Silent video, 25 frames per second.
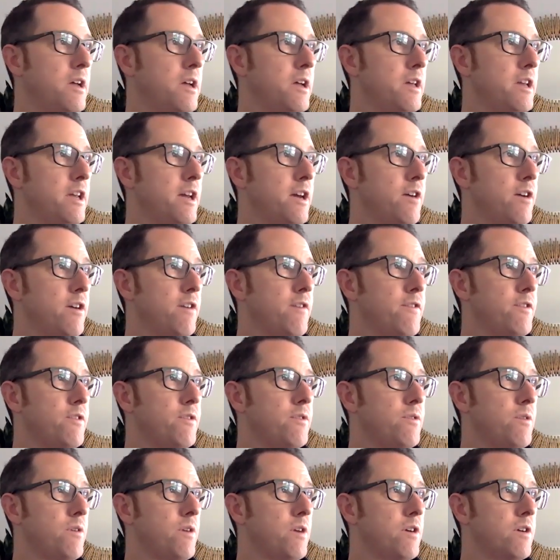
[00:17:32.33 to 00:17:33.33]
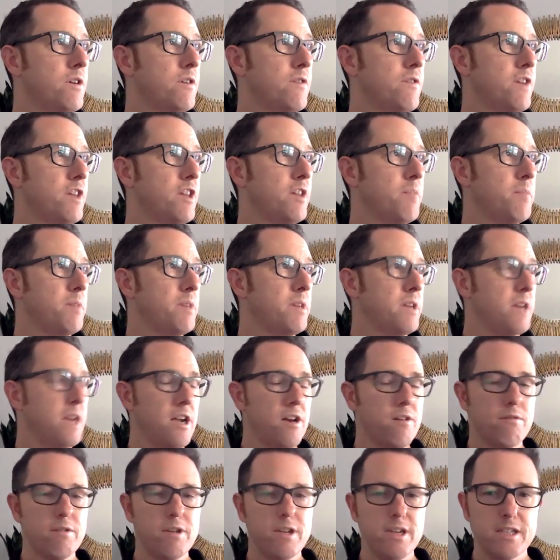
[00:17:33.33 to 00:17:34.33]
Now, if you are developing
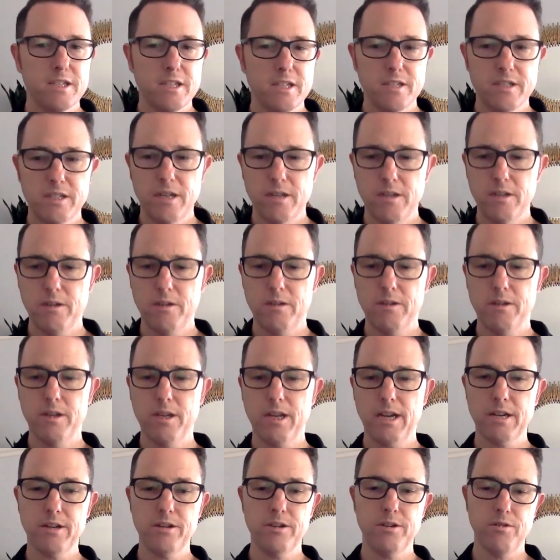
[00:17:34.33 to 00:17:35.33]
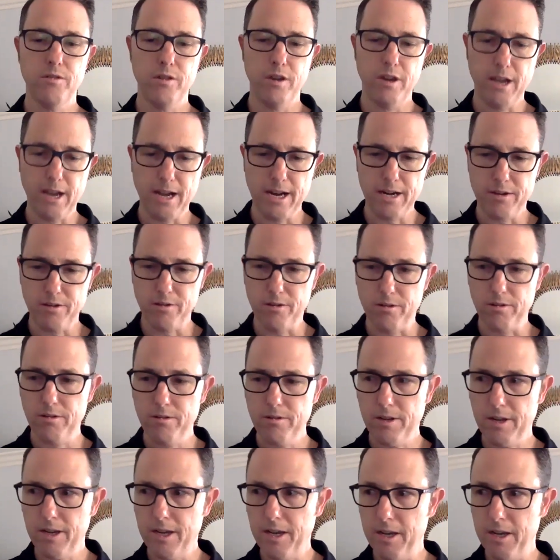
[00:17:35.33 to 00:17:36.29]
diarrhea, as I said, talk to your doctor.